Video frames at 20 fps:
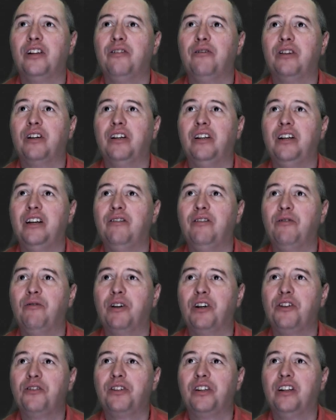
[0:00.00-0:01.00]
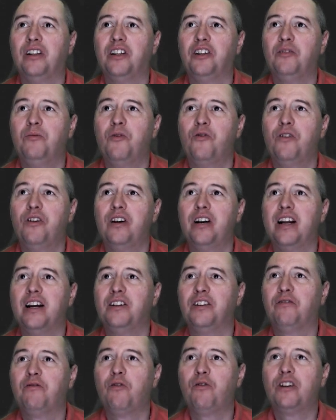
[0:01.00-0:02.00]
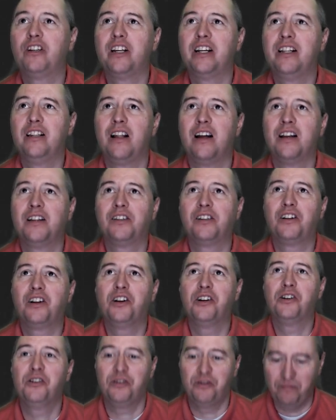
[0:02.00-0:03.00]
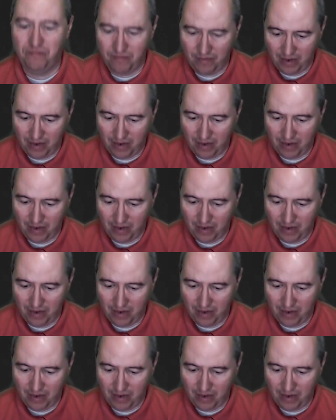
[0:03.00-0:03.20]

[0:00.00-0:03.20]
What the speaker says: we could even reduce it a little more, down to 14 lines of code.